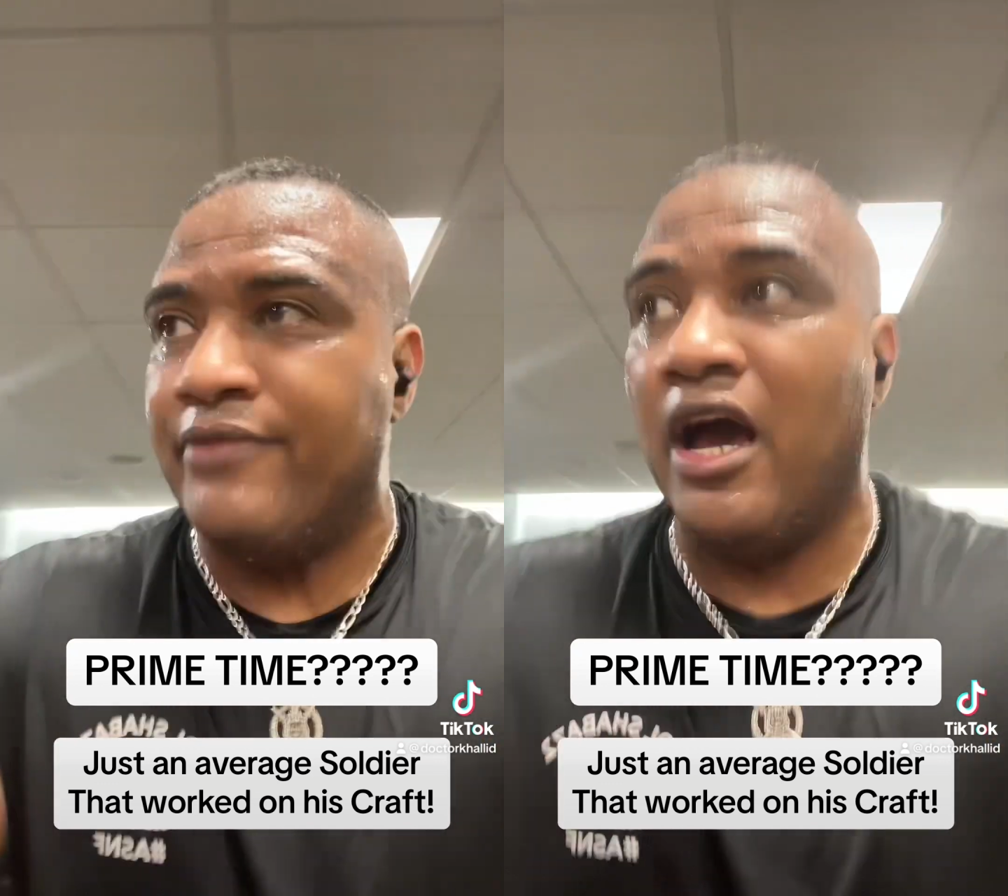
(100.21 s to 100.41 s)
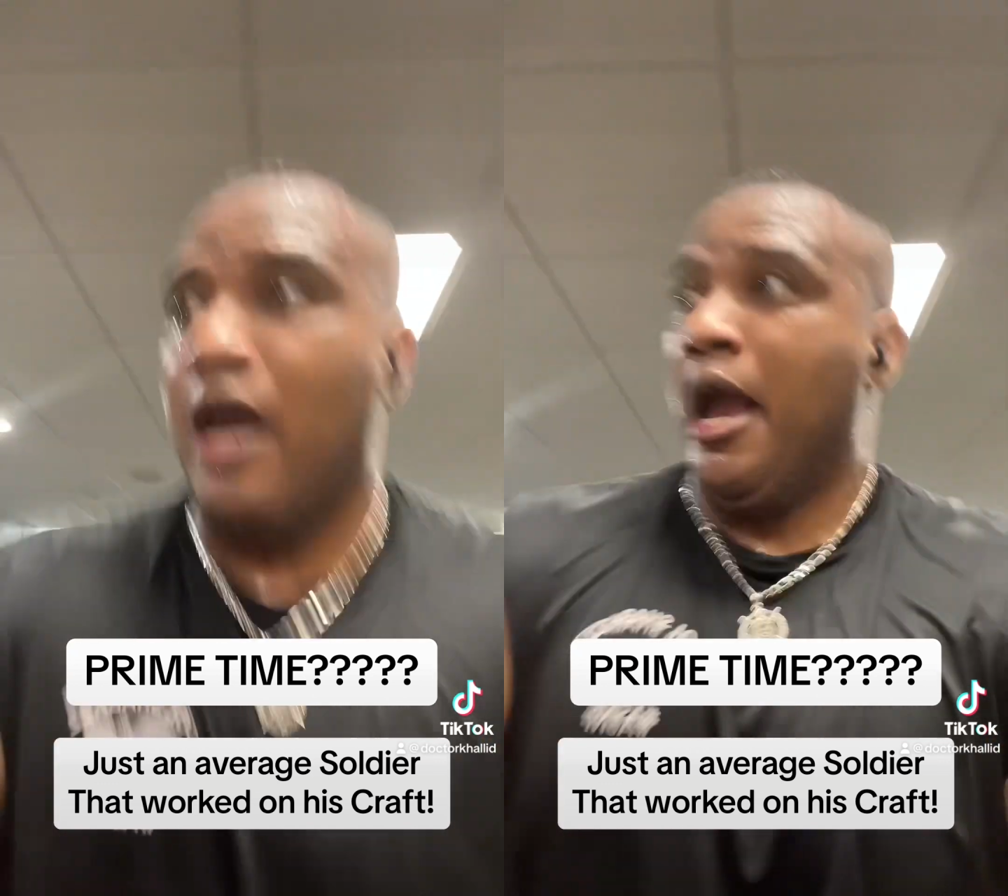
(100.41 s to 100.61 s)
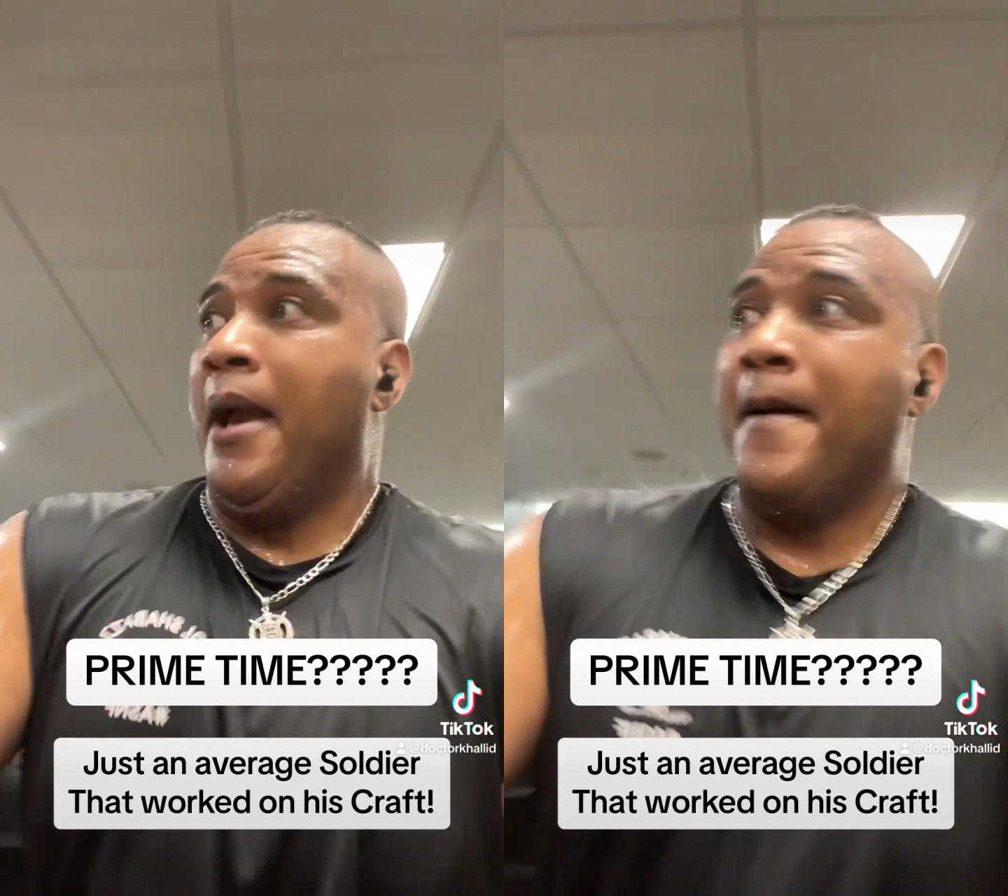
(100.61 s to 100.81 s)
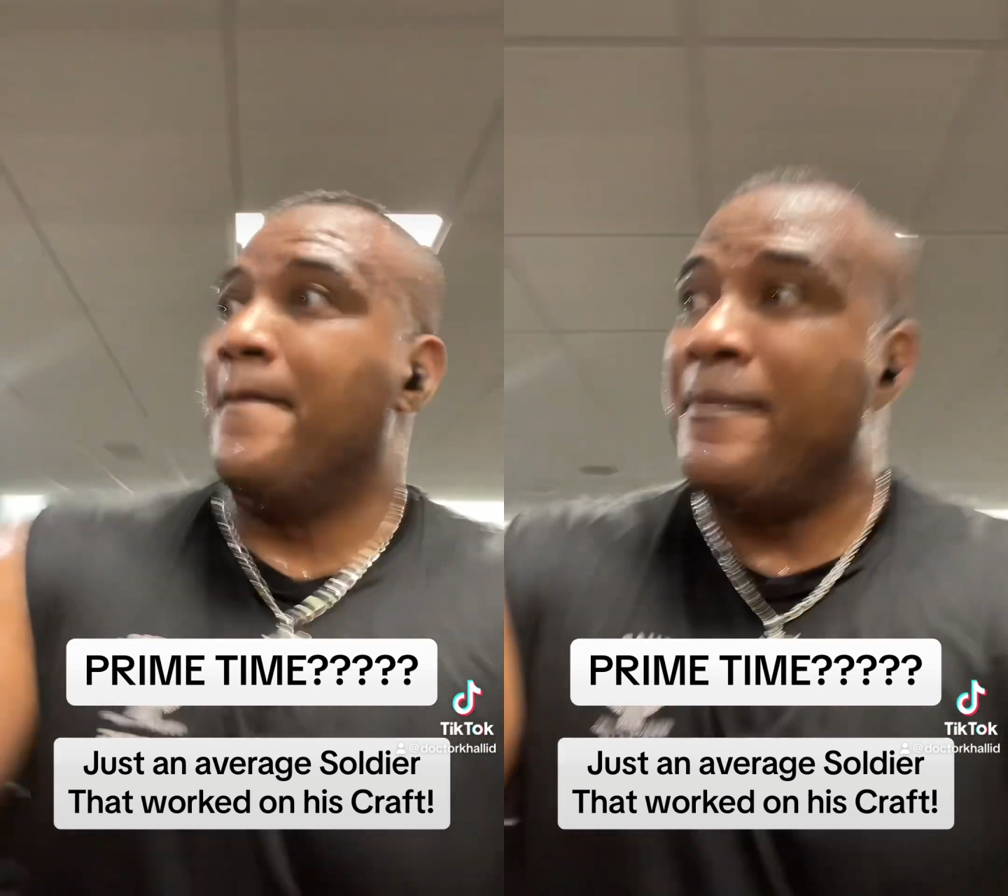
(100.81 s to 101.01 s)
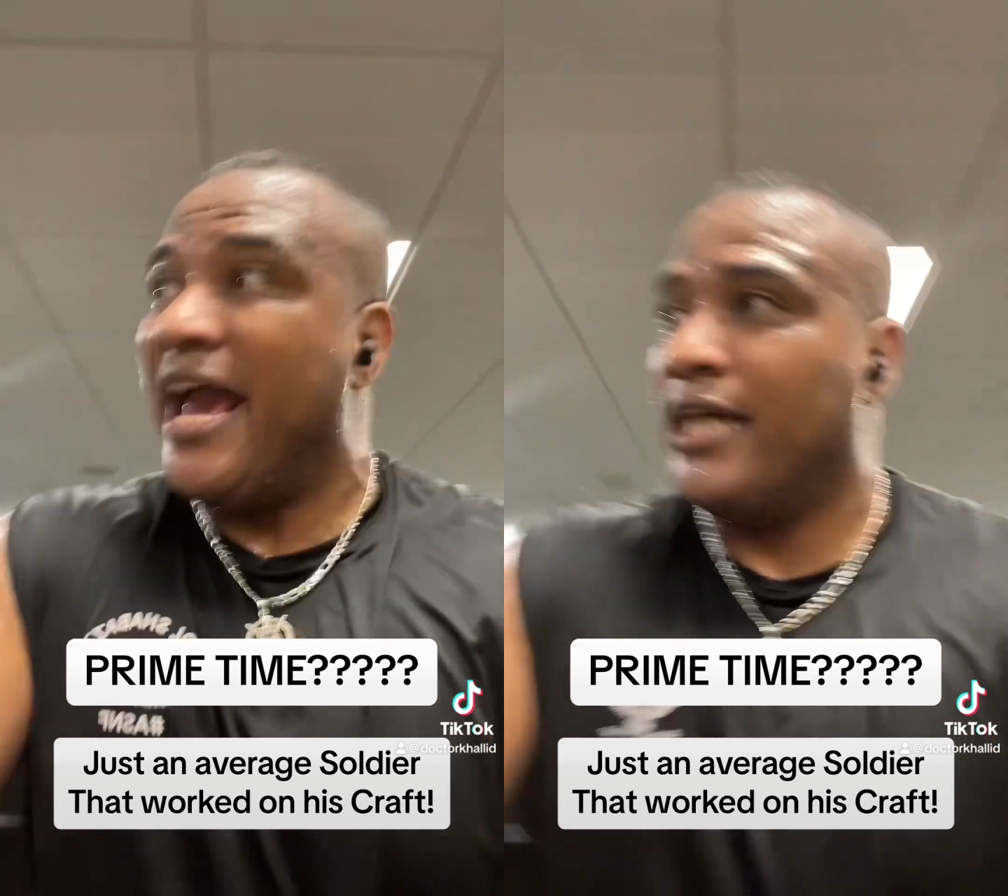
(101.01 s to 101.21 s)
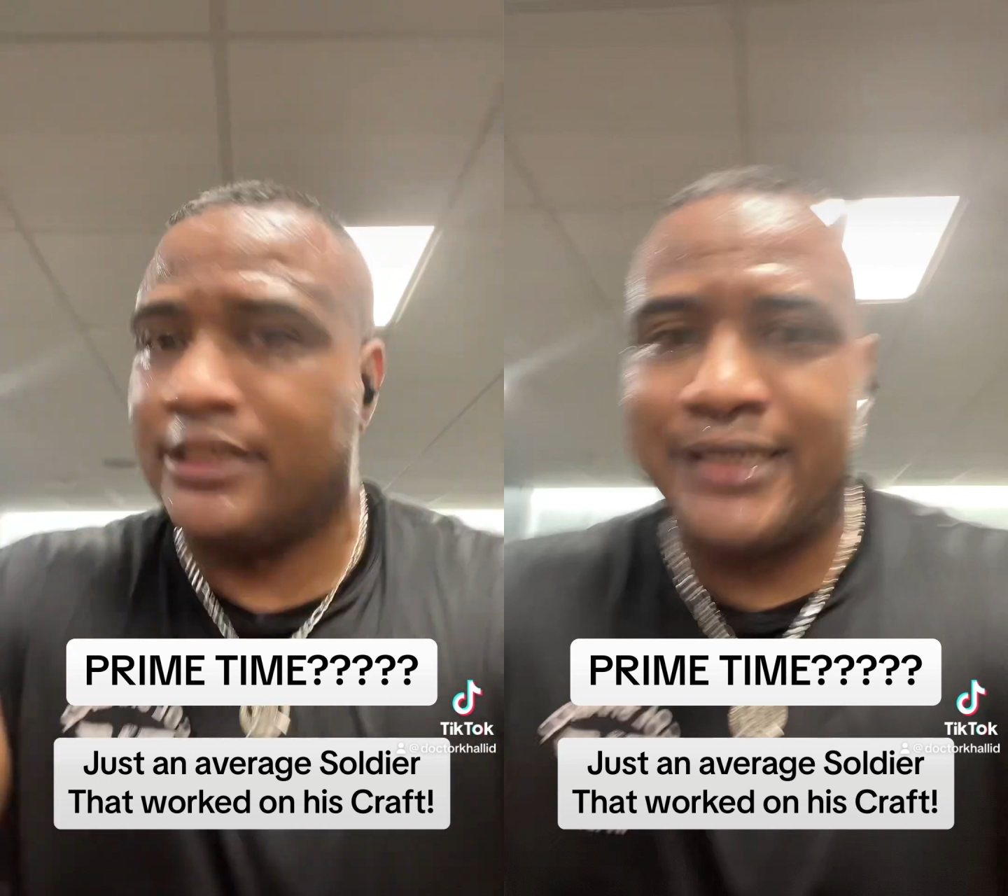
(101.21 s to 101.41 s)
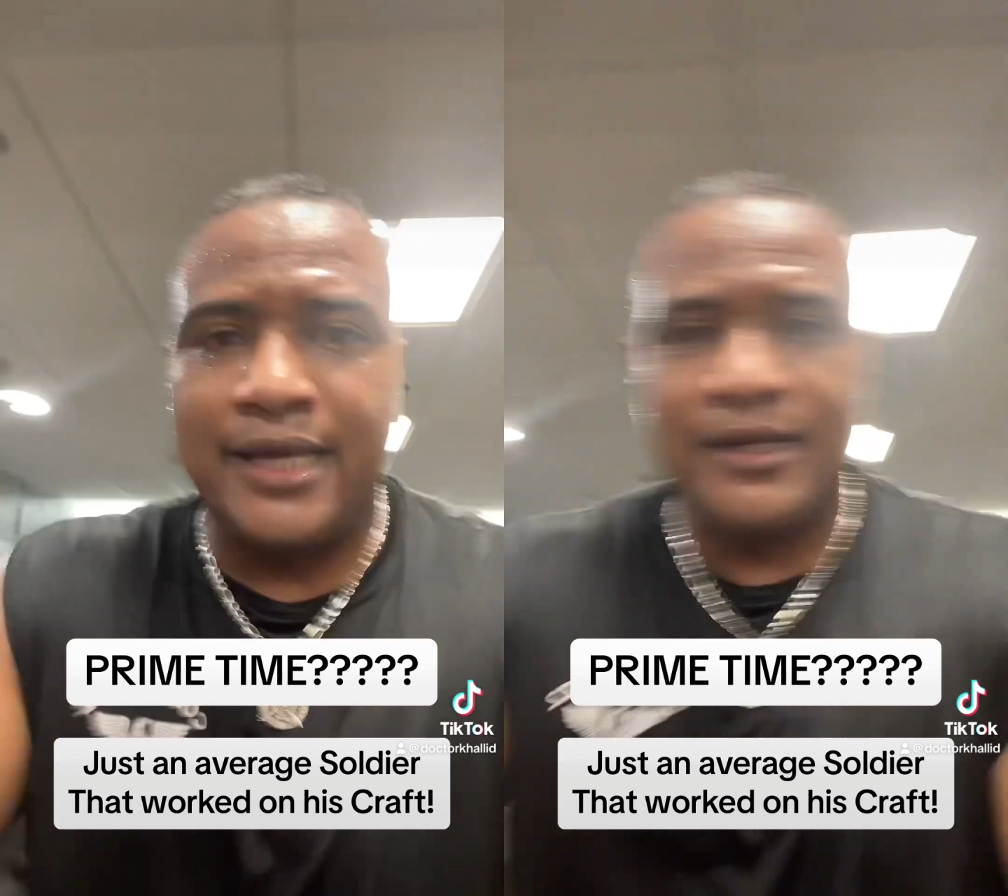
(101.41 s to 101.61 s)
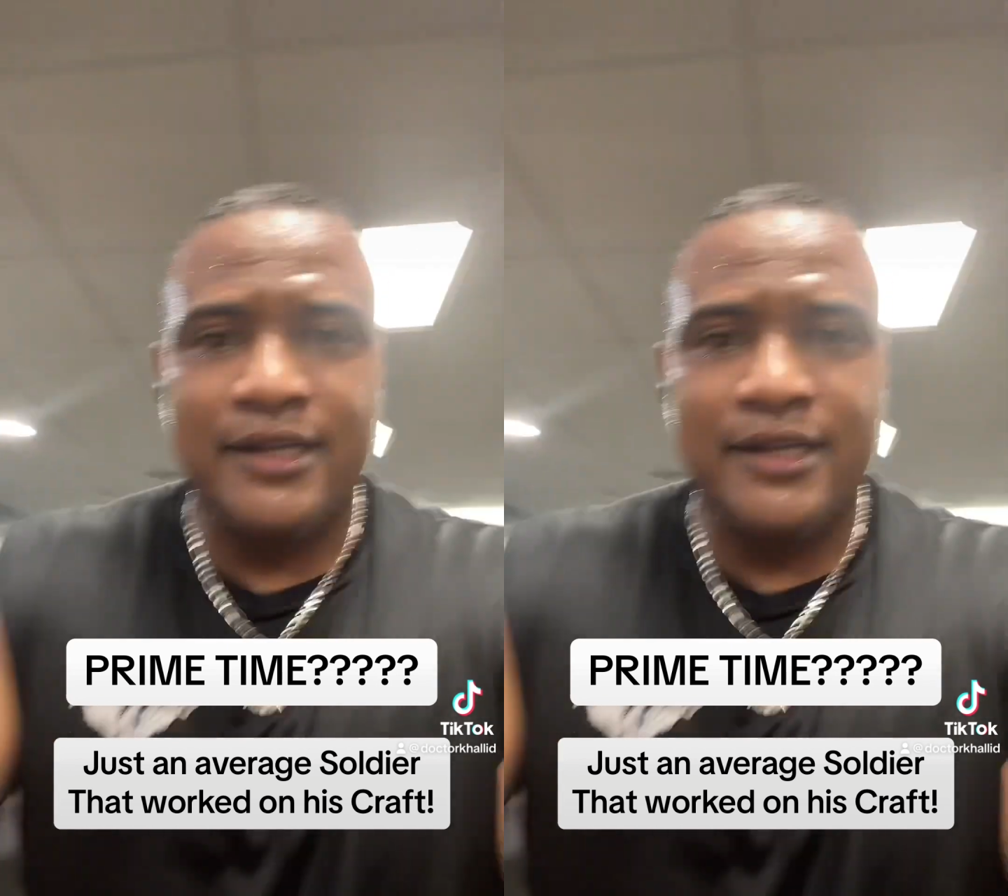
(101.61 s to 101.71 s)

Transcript: the best.